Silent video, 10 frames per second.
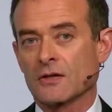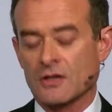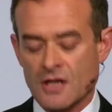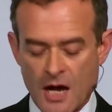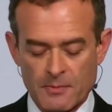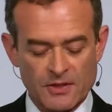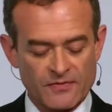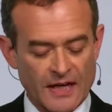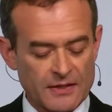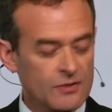your comment
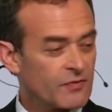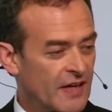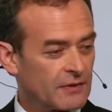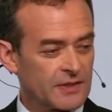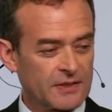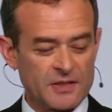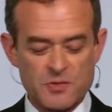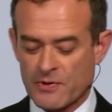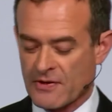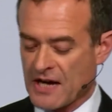that you found it
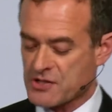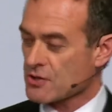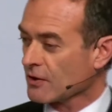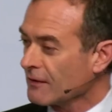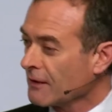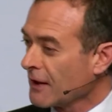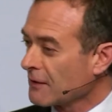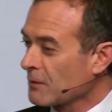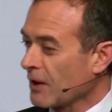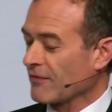inspirational.
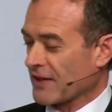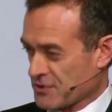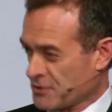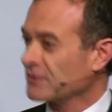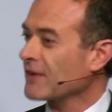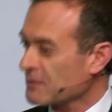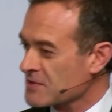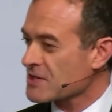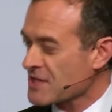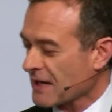Well, that's good. That
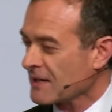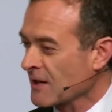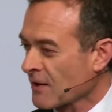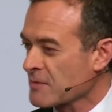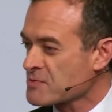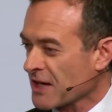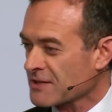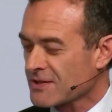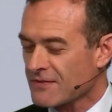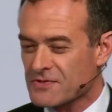was exactly our
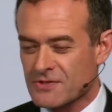objective.